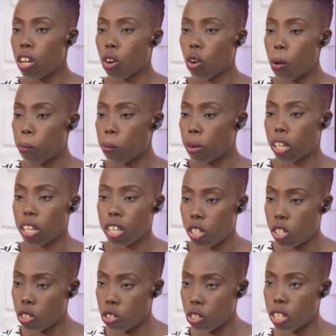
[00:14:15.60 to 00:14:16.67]

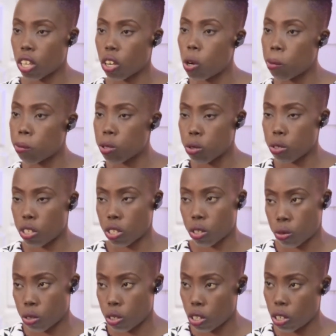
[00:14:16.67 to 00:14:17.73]
complications that comes with
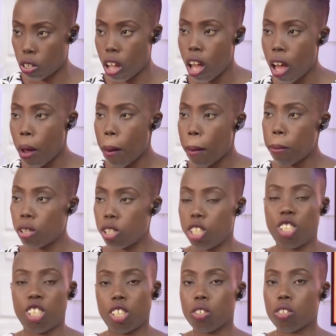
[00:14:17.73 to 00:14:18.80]
sickle cell. But the
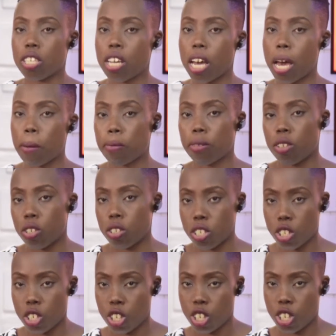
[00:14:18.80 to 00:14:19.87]
genotype
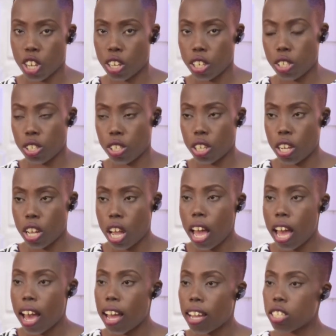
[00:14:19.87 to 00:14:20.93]
doesn't change.
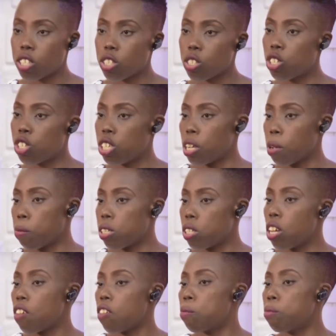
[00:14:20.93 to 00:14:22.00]
And it's not cheap. It's
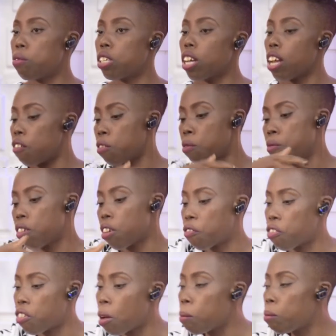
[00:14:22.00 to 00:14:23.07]
not every
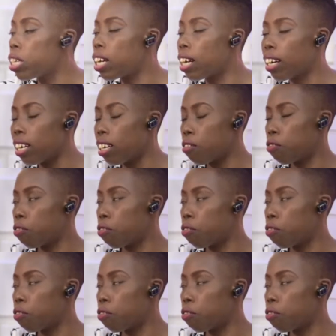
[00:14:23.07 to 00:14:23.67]
family that can